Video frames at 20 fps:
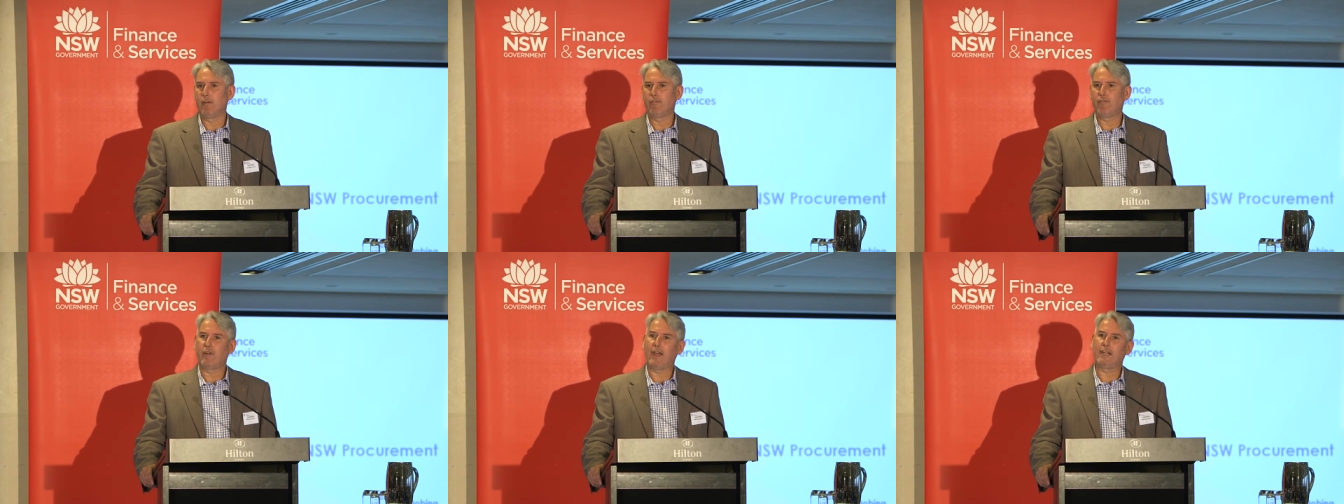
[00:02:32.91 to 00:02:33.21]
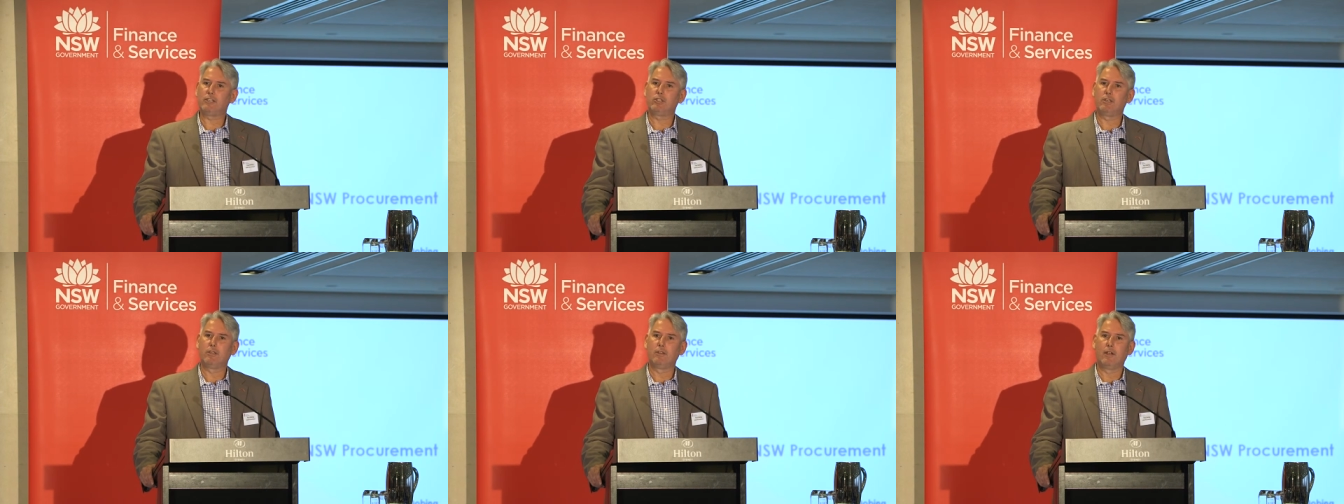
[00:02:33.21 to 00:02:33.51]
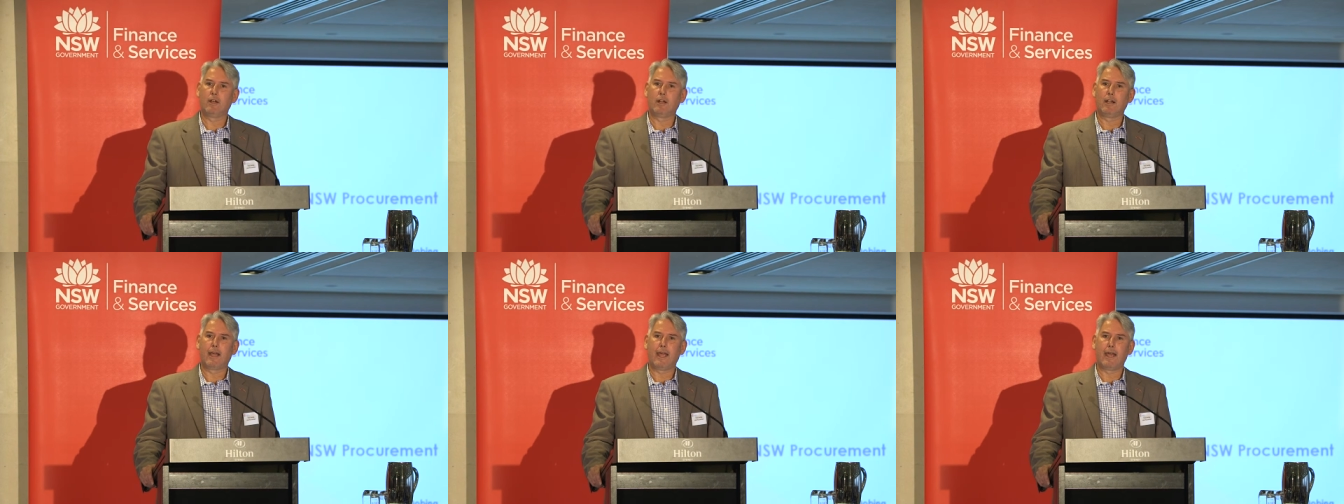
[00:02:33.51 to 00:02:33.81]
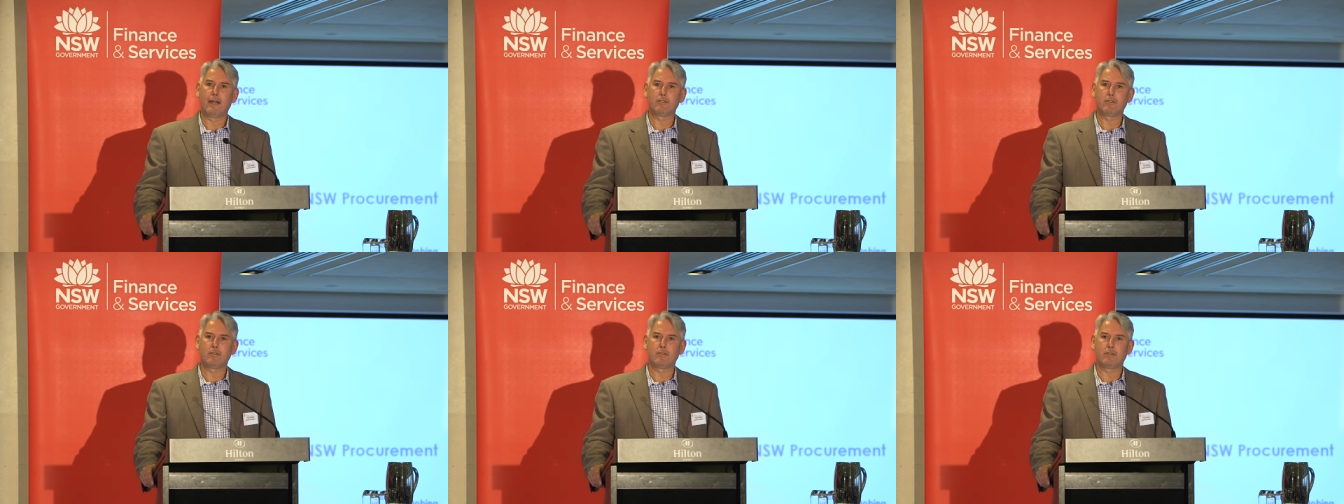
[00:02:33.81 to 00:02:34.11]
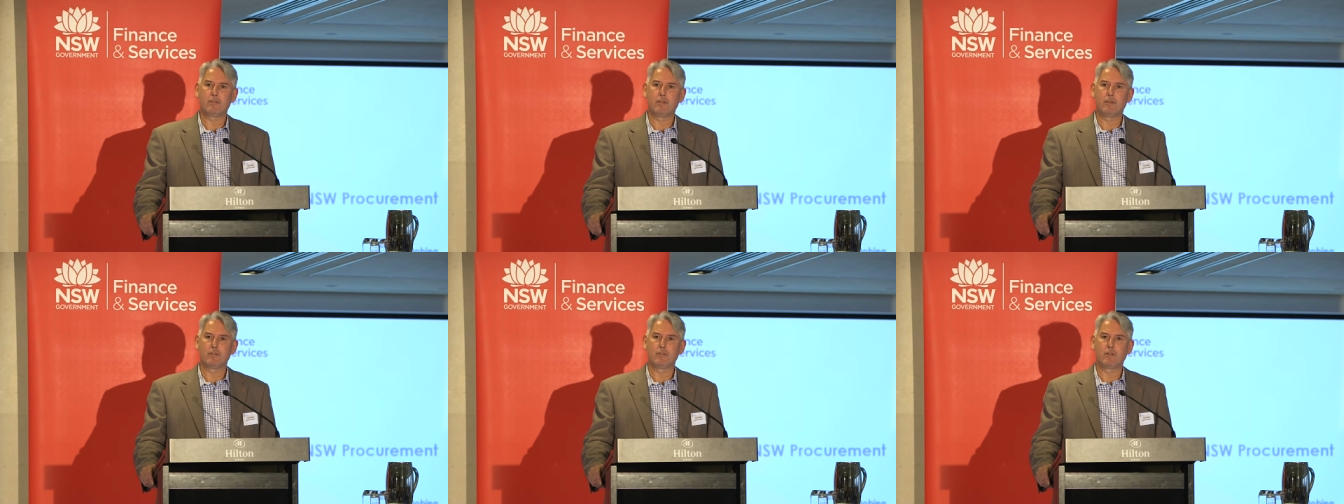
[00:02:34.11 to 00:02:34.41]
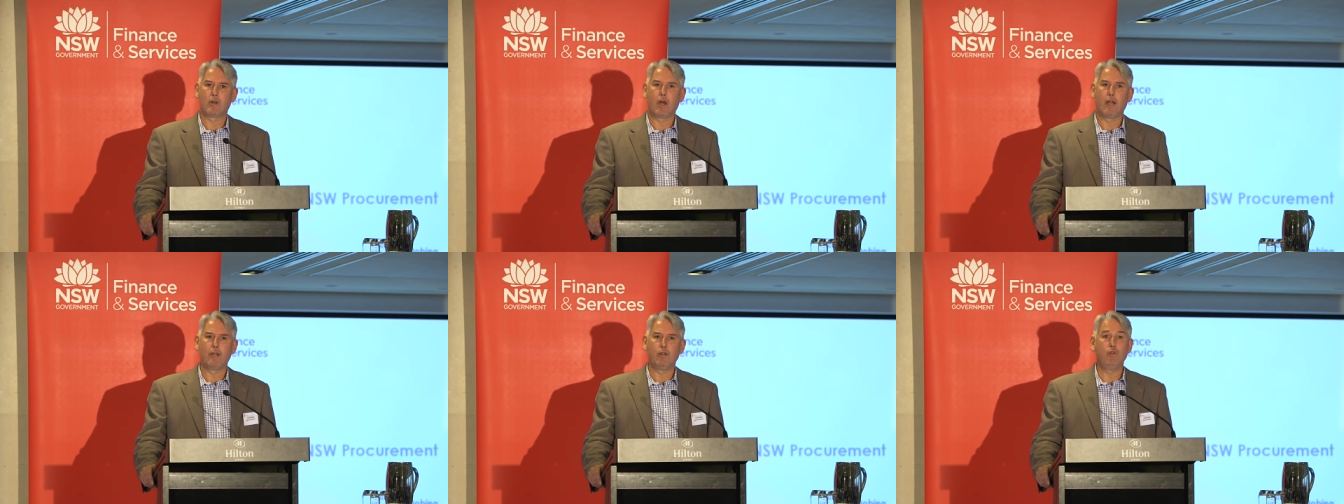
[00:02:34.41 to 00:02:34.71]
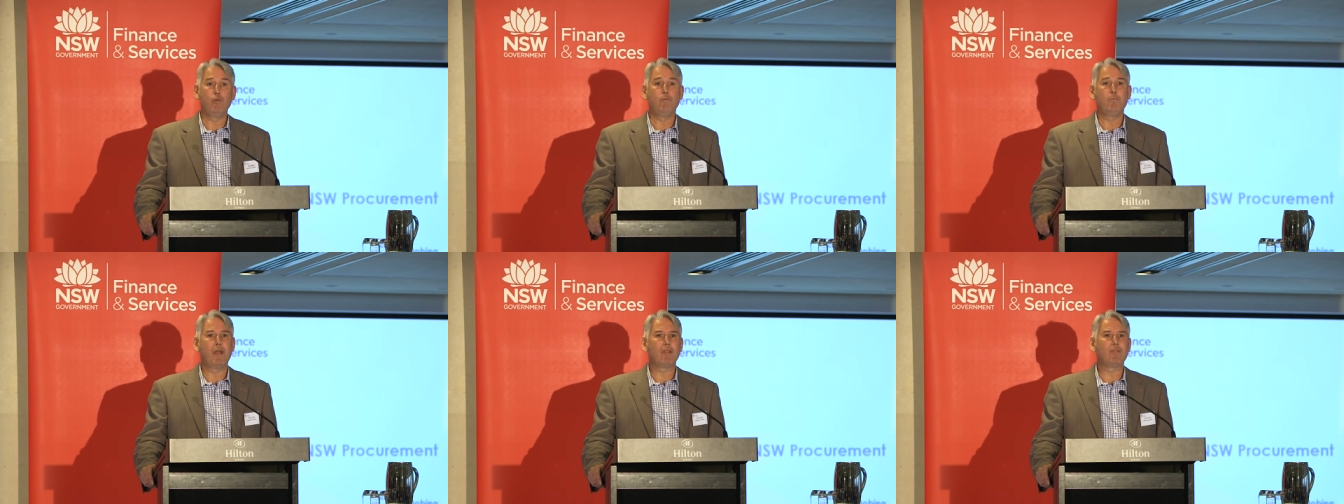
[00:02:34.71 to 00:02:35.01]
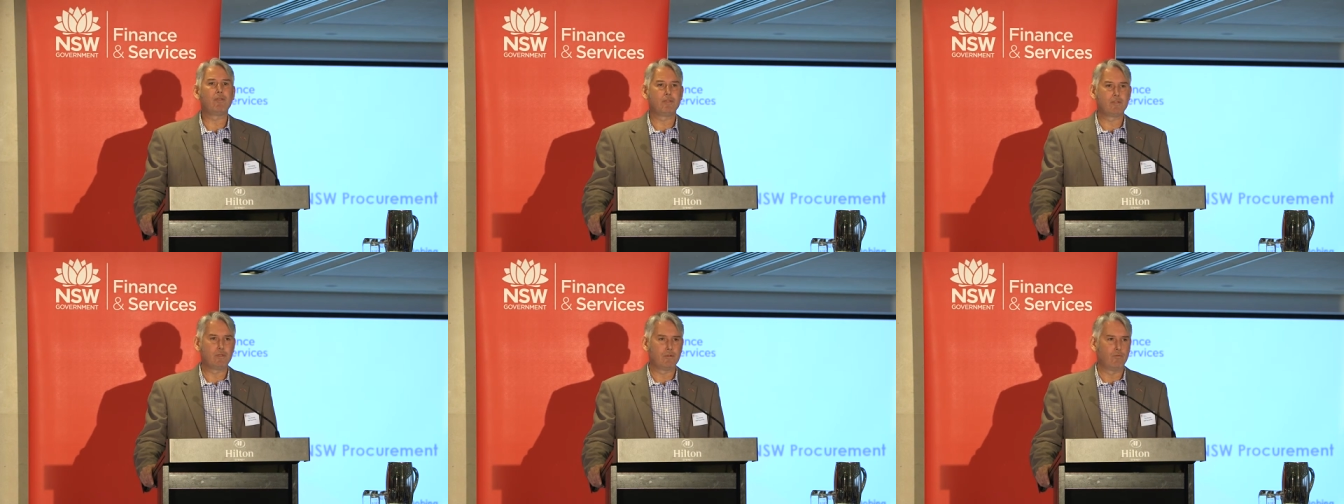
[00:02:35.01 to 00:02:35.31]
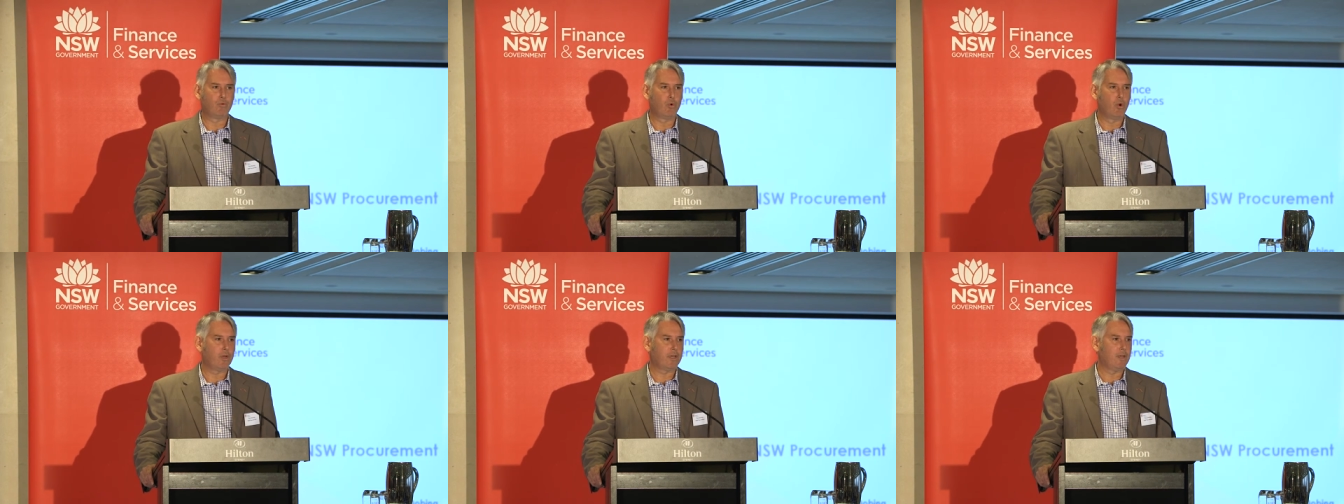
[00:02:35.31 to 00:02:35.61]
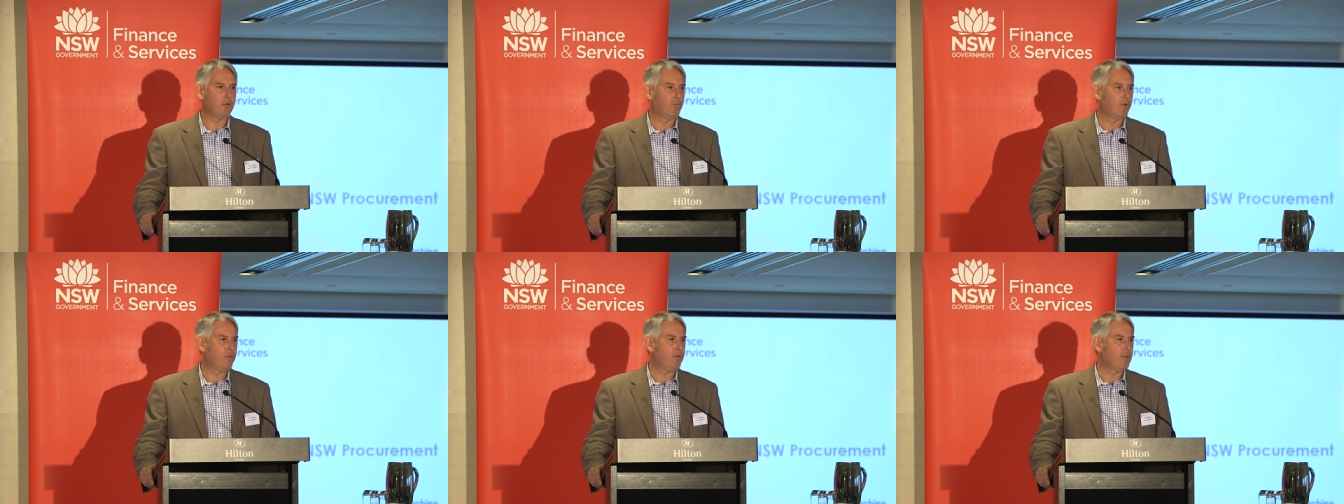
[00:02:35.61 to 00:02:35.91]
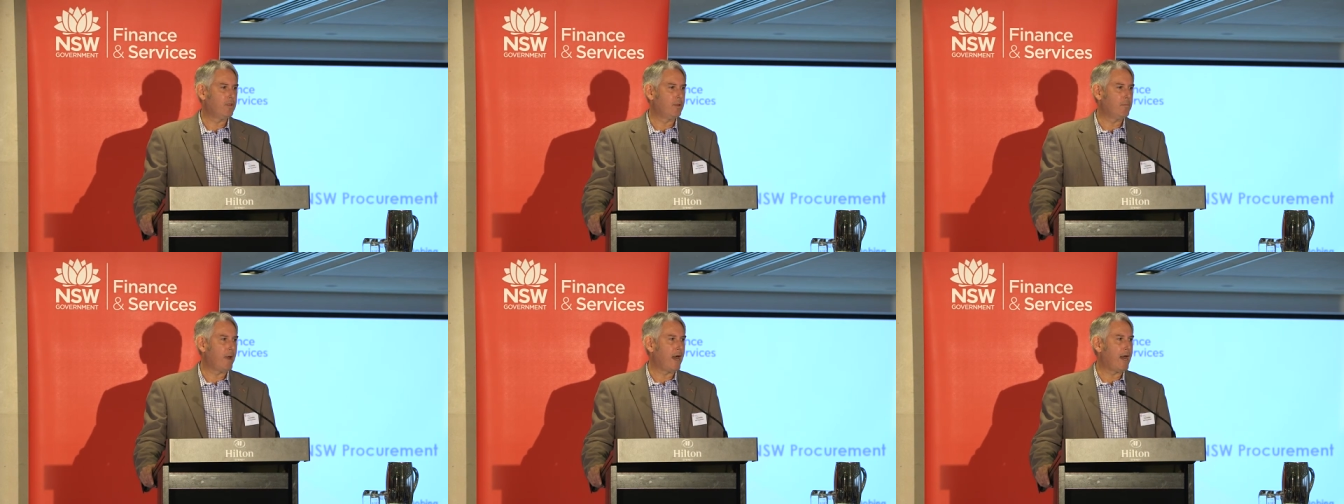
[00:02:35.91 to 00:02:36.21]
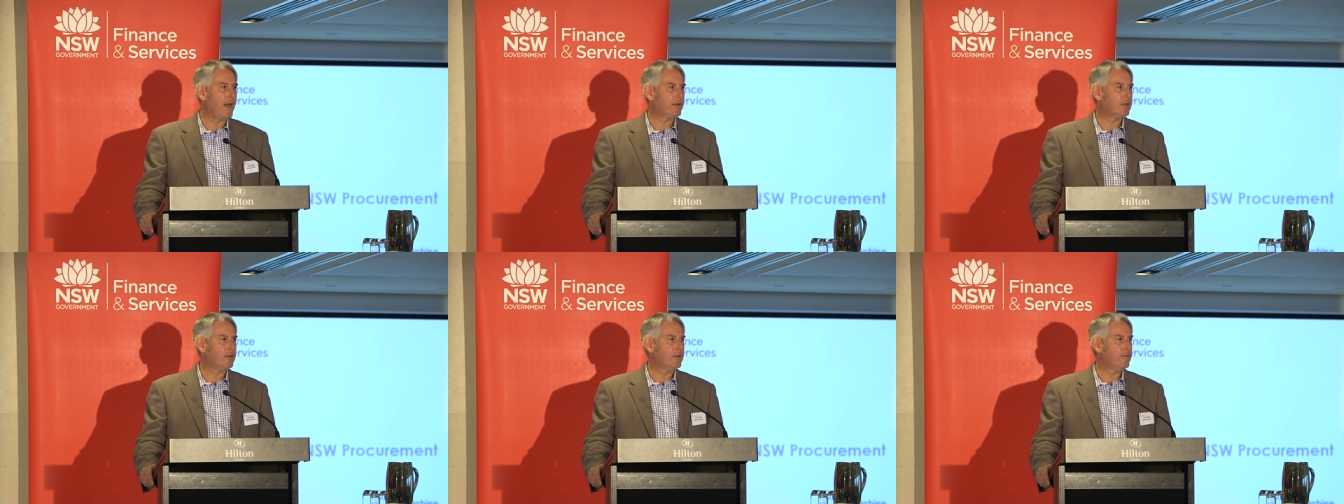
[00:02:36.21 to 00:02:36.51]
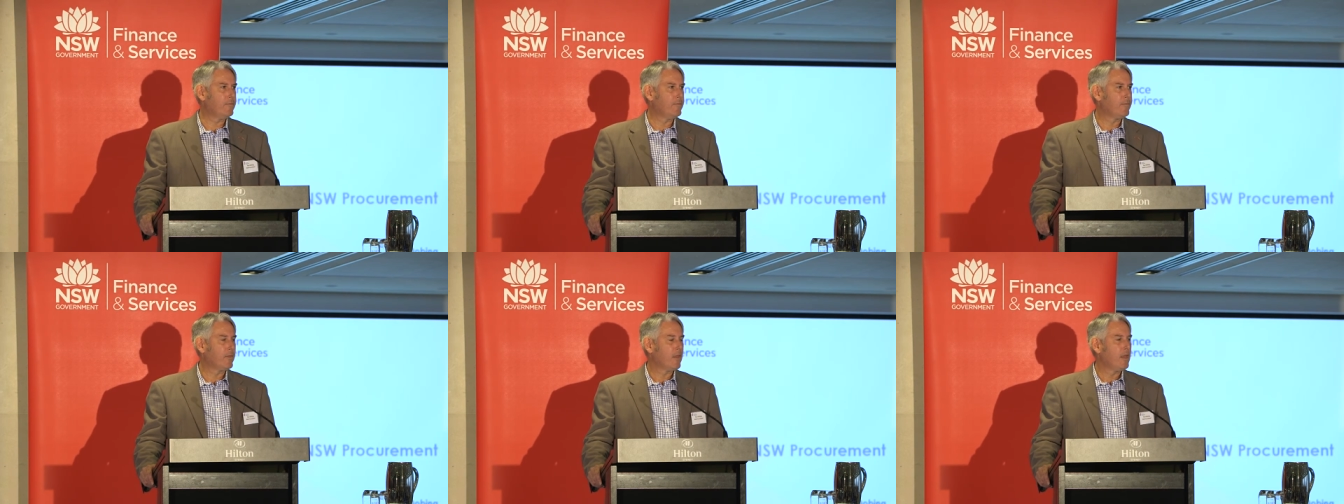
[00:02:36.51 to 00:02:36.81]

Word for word: a fashion that allows us to design new methods of working within the market.